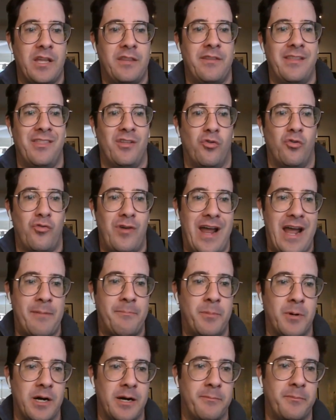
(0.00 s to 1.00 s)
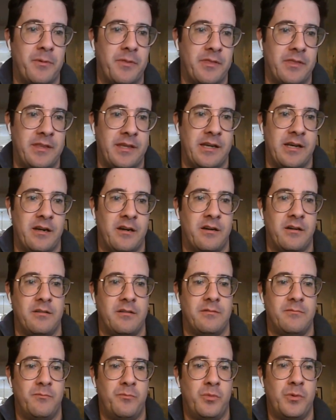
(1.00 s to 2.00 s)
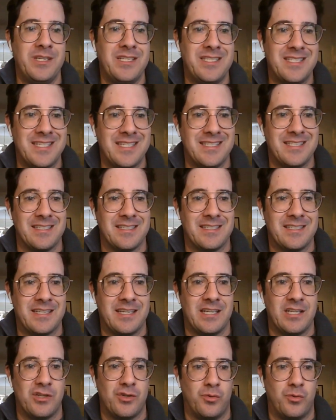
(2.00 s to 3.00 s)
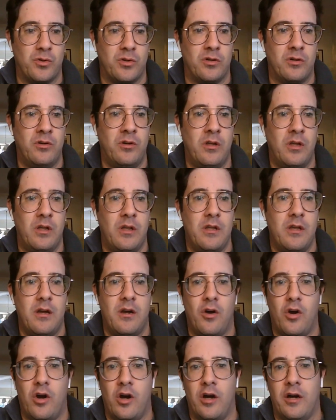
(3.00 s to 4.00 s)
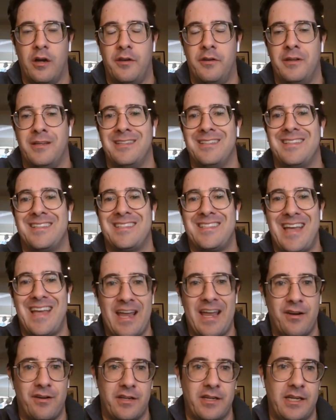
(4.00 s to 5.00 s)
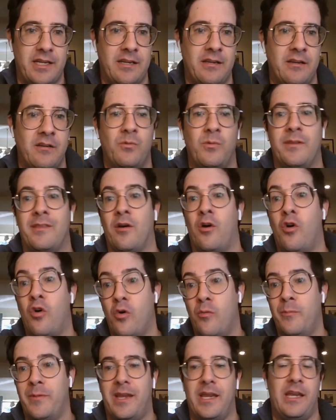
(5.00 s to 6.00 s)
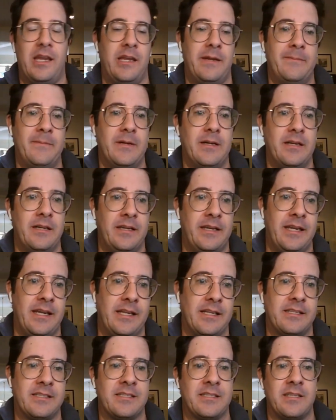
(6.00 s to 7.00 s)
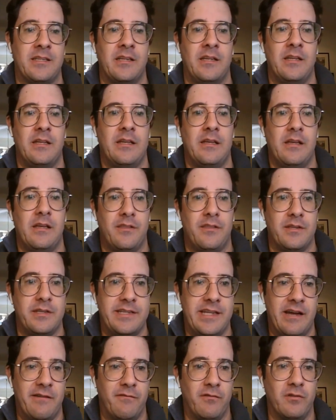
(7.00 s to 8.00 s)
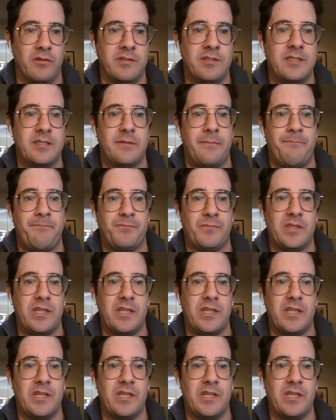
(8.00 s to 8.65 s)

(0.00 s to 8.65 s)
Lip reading: And then they'll wrap up their preseason schedule on Saturday with a home game against the Devils.